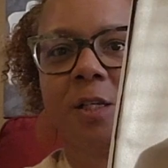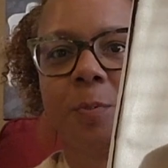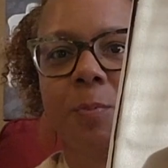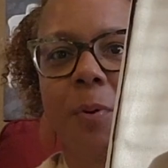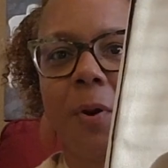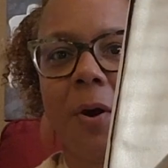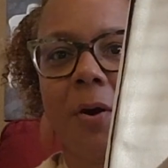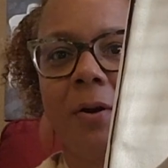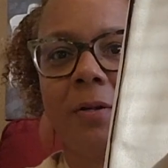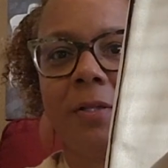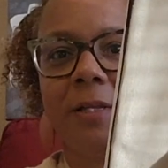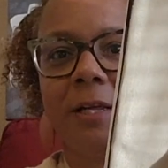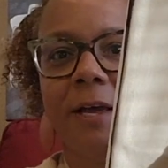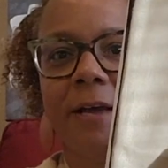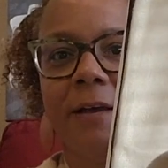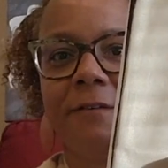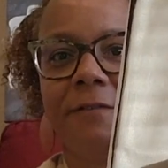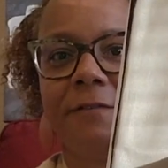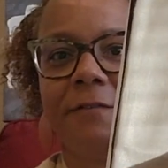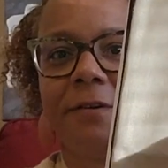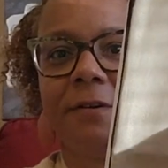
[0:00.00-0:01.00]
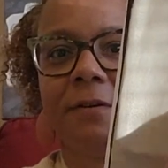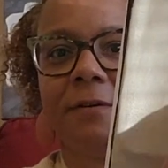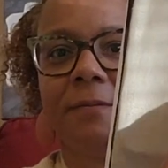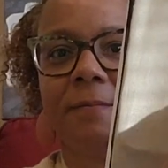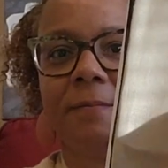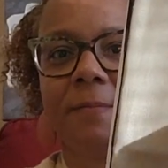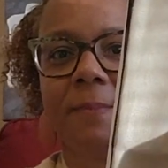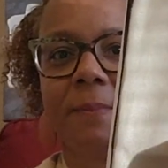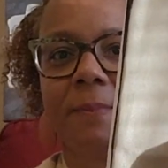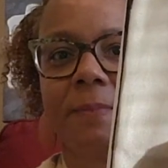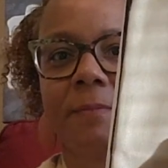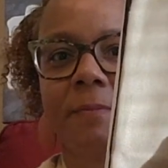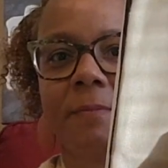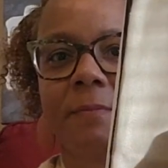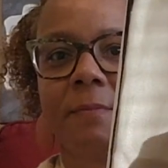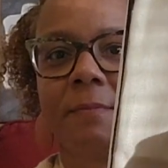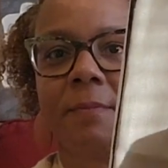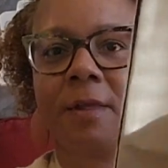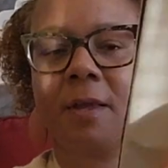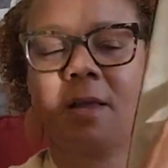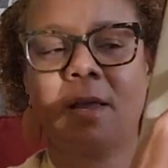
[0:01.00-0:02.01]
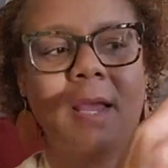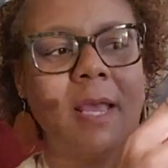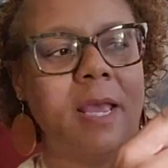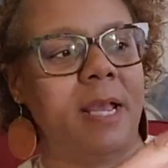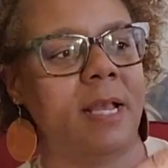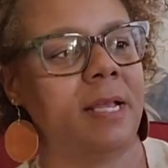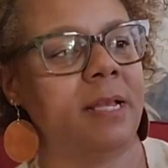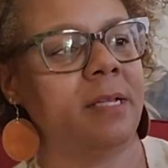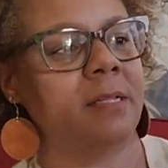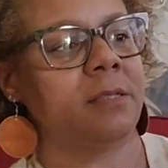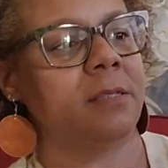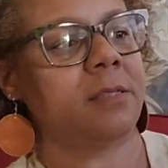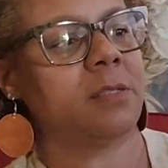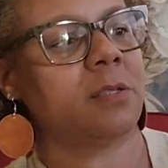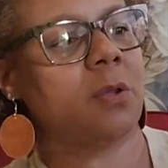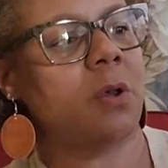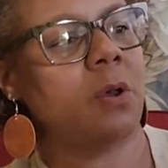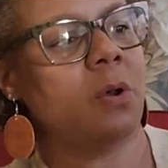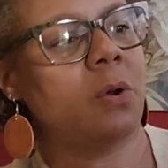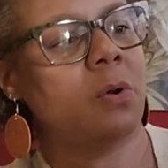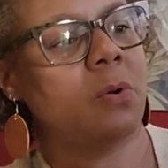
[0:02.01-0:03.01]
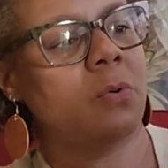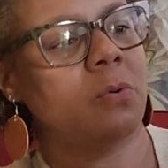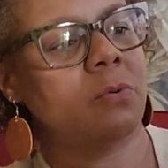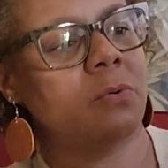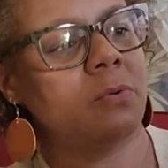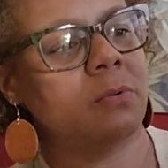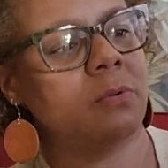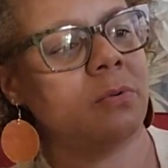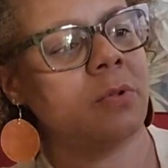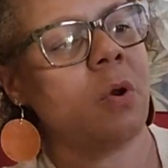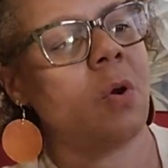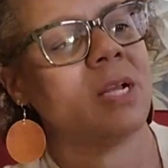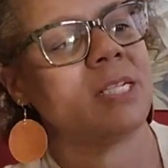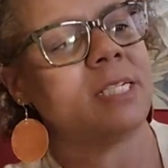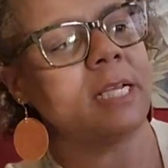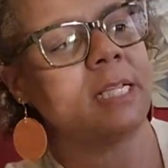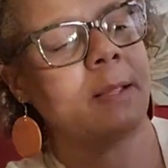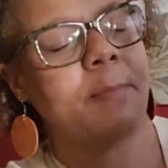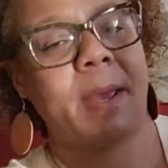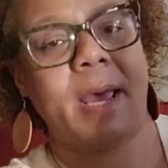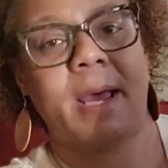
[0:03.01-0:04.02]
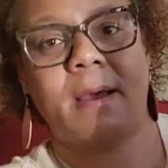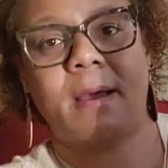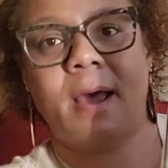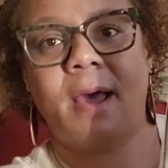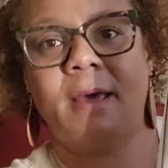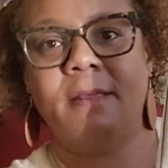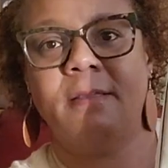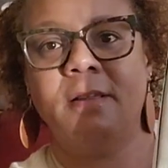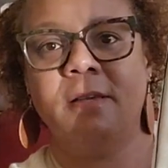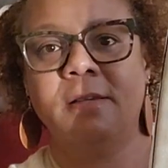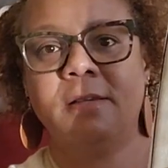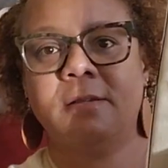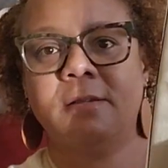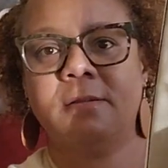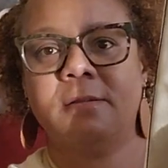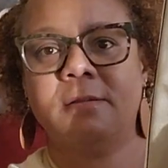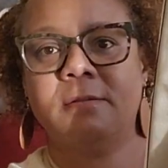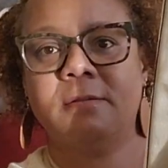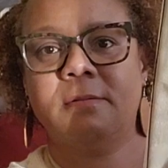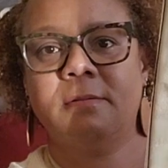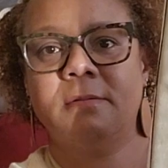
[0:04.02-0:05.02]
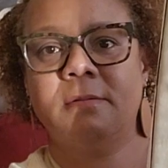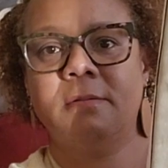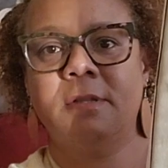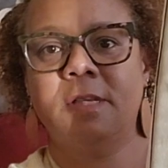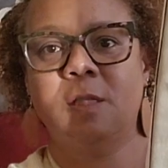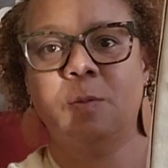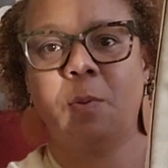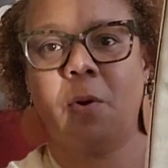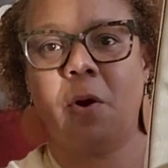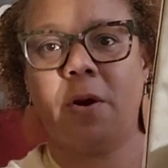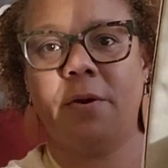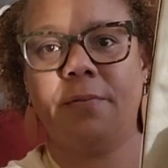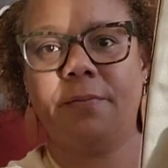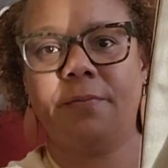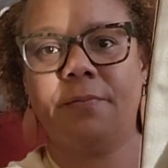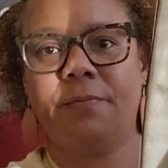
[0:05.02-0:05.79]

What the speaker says: part left. And so, no, I take that back. I had this part.